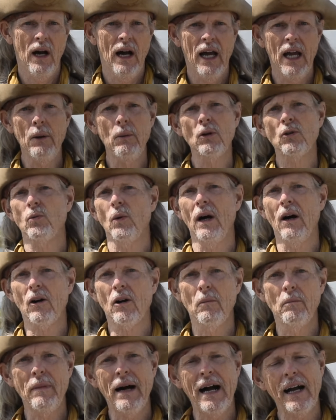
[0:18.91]
He was
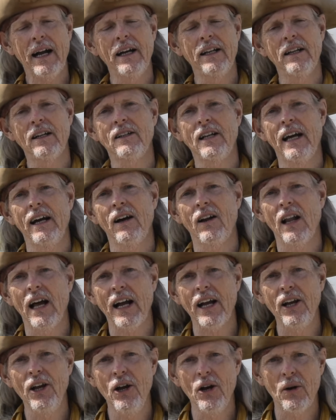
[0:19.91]
welcomed back into town
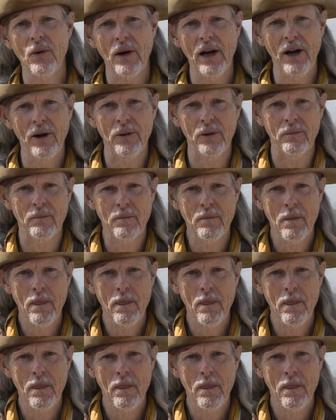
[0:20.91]
like a hero,